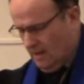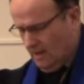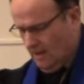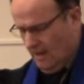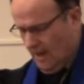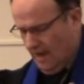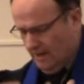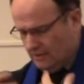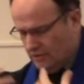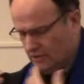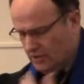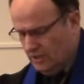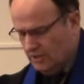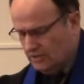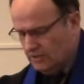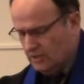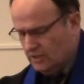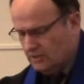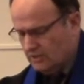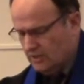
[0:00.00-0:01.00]
and
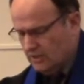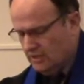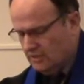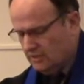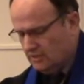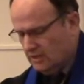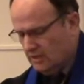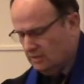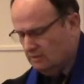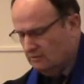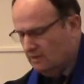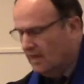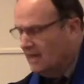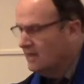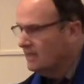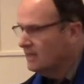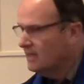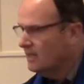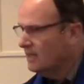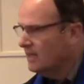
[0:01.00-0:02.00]
Jesus is that
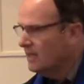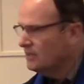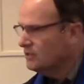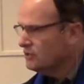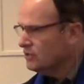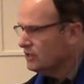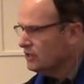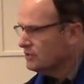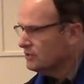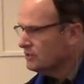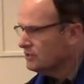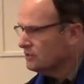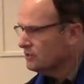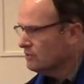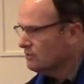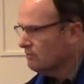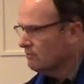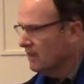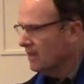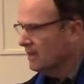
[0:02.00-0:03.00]
light and
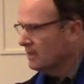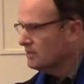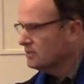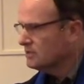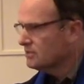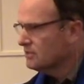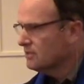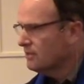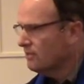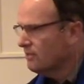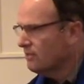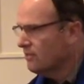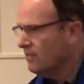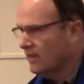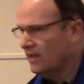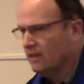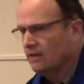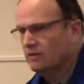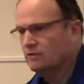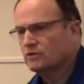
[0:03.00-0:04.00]
Jesus makes
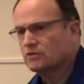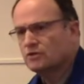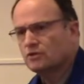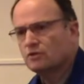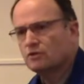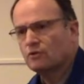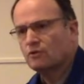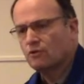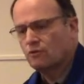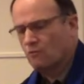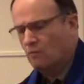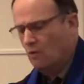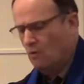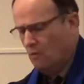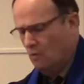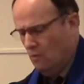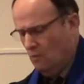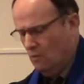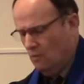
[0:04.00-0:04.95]
things grow.